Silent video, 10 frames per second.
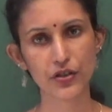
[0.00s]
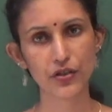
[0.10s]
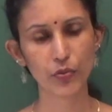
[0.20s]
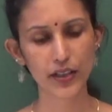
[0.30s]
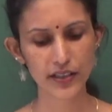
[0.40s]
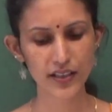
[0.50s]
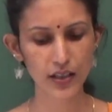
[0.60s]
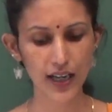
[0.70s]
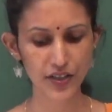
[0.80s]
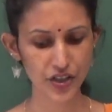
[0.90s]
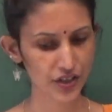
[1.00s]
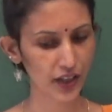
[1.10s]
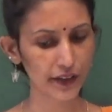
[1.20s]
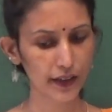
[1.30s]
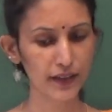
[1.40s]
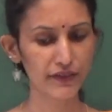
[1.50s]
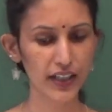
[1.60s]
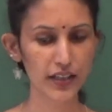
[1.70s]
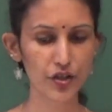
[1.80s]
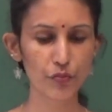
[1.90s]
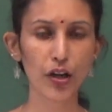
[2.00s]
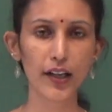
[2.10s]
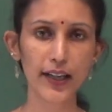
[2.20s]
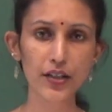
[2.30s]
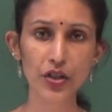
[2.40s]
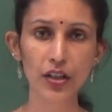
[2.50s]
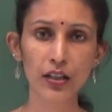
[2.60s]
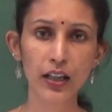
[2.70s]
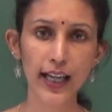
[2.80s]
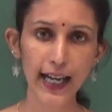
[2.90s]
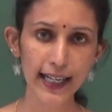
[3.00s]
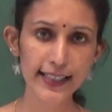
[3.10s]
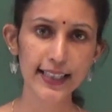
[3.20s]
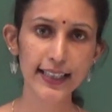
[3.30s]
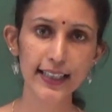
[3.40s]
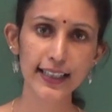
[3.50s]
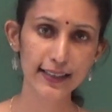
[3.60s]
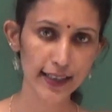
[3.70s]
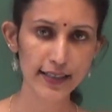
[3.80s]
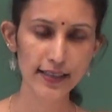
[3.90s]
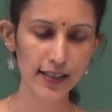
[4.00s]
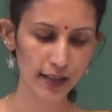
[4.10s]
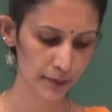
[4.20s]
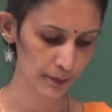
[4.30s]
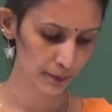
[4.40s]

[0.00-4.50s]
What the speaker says: So when did she started at a very small age, at 19.